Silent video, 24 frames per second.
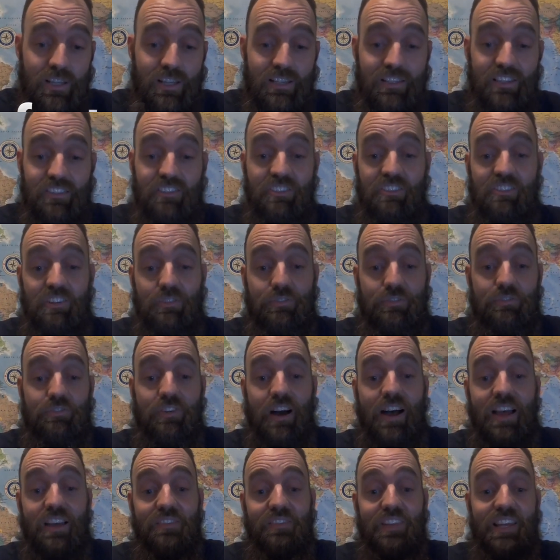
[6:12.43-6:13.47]
This is a
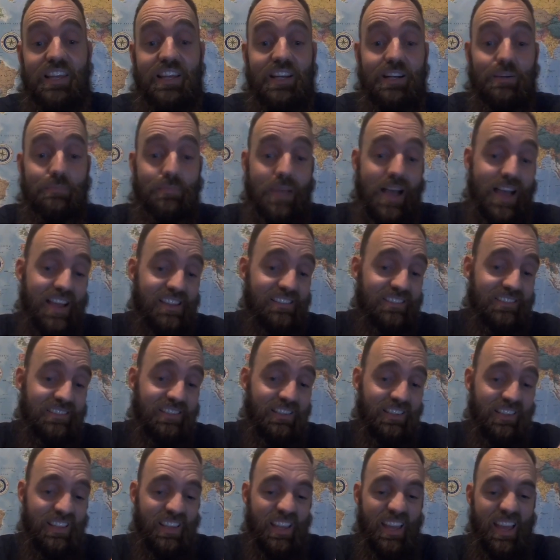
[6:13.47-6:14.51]
5-layer mask,
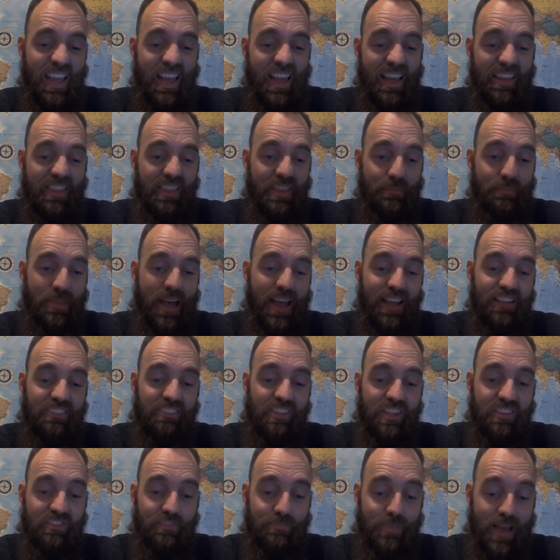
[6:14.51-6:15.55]
and the
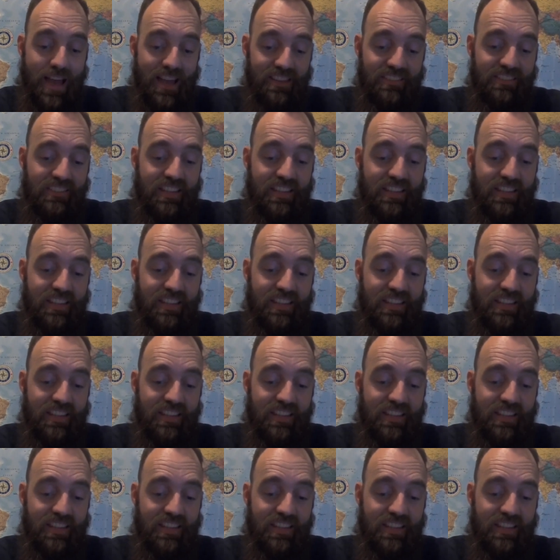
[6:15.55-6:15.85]
Pacsafe mask,